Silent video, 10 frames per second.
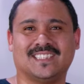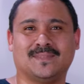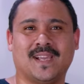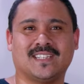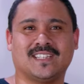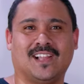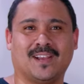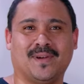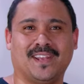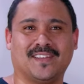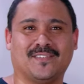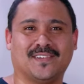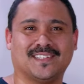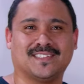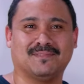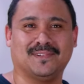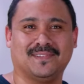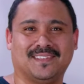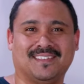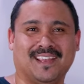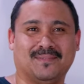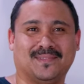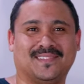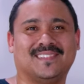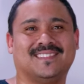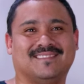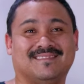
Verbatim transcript: Smash the like button if you want us to ruin the table. Oh.